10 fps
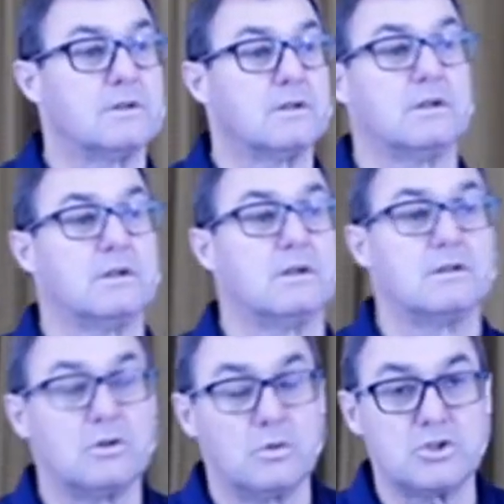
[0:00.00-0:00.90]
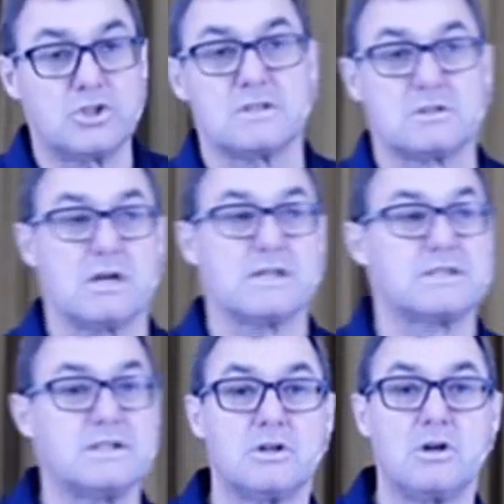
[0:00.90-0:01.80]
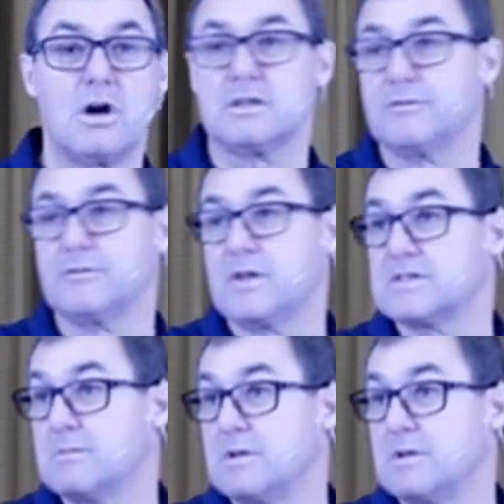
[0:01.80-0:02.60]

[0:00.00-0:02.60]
The Lord Jesus Christ in the Garden of Gethsemane.